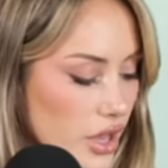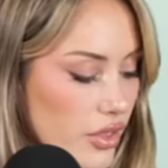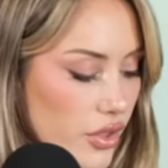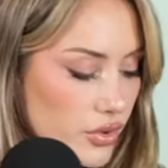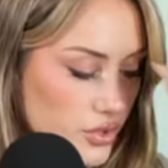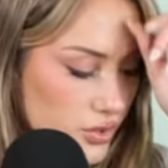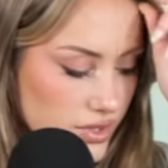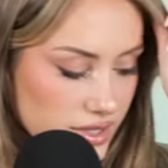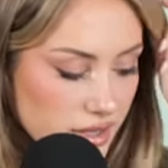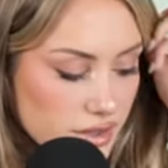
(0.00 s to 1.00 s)
Those who
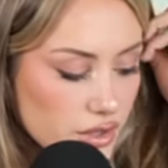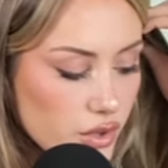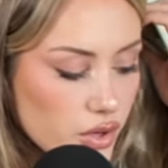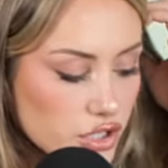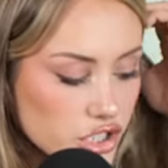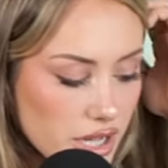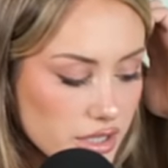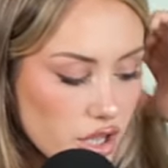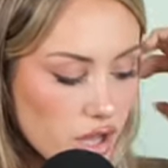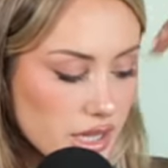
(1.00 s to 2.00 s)
seek the Lord shall
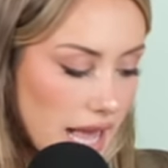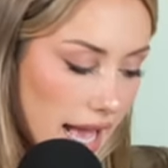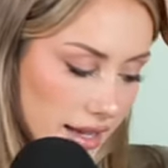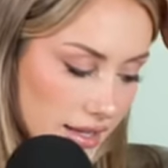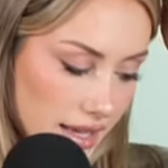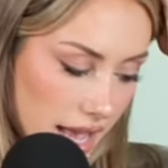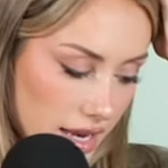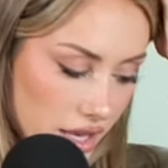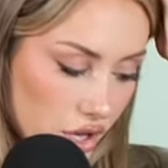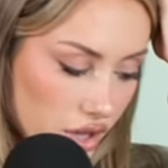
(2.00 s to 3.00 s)
not lack
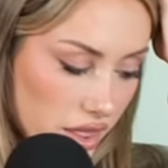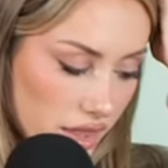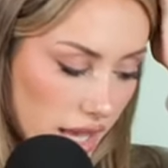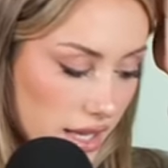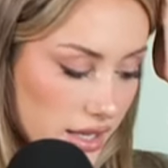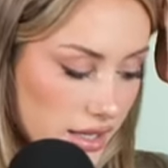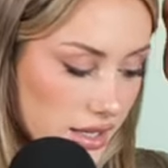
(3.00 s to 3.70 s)
any good thing.